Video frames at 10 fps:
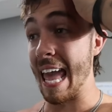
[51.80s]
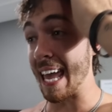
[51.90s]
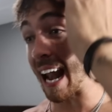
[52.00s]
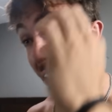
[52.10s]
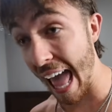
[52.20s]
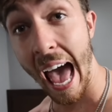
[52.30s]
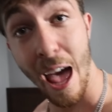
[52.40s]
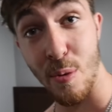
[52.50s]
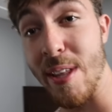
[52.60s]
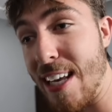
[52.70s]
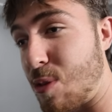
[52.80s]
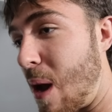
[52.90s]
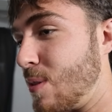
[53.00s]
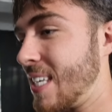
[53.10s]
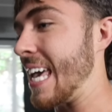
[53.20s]
And I had one of these when
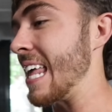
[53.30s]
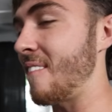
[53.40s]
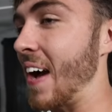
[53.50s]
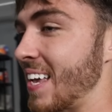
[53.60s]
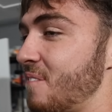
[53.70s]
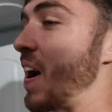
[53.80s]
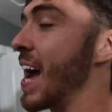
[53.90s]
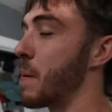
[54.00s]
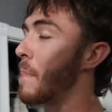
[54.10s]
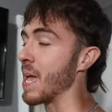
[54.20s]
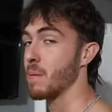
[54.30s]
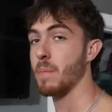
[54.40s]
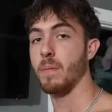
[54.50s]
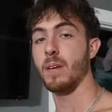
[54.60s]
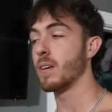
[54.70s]
I was a kid. If I can find a baby.